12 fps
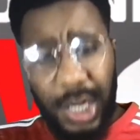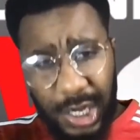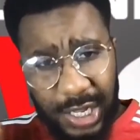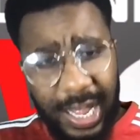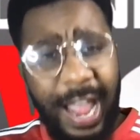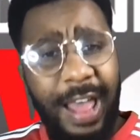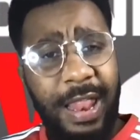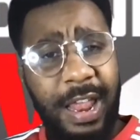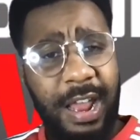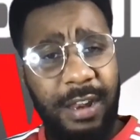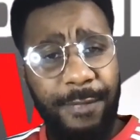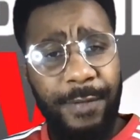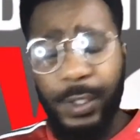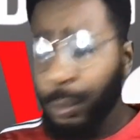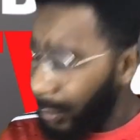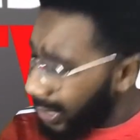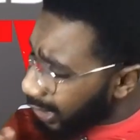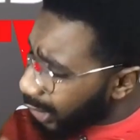L'Elephant,
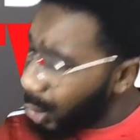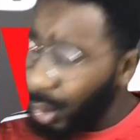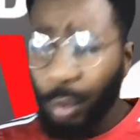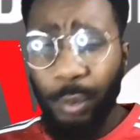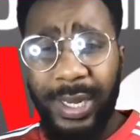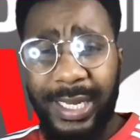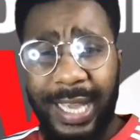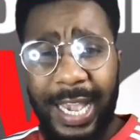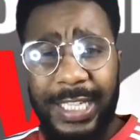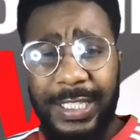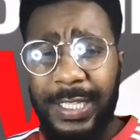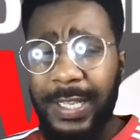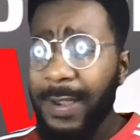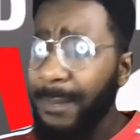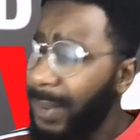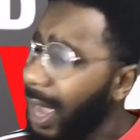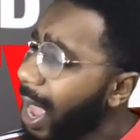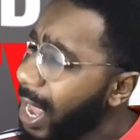we need to win, guys.
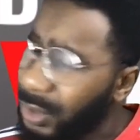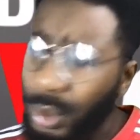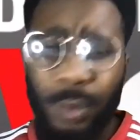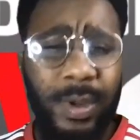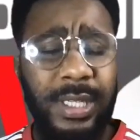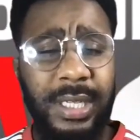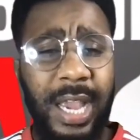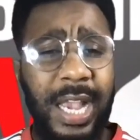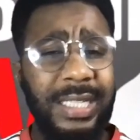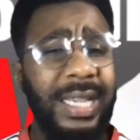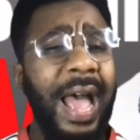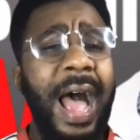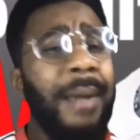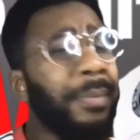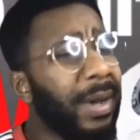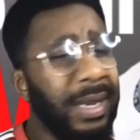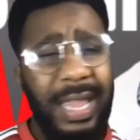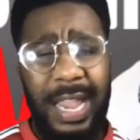But as always, guys, I'm
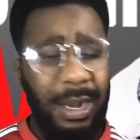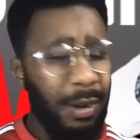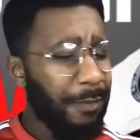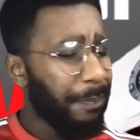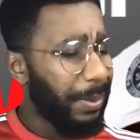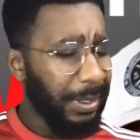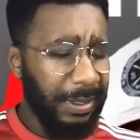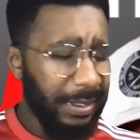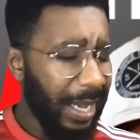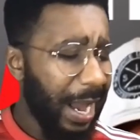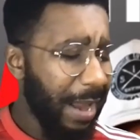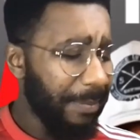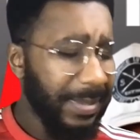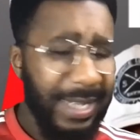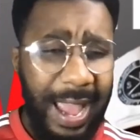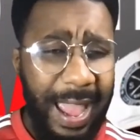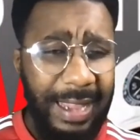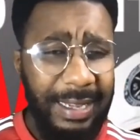gonna head off because I am
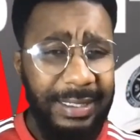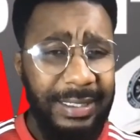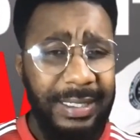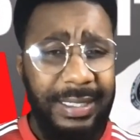tired.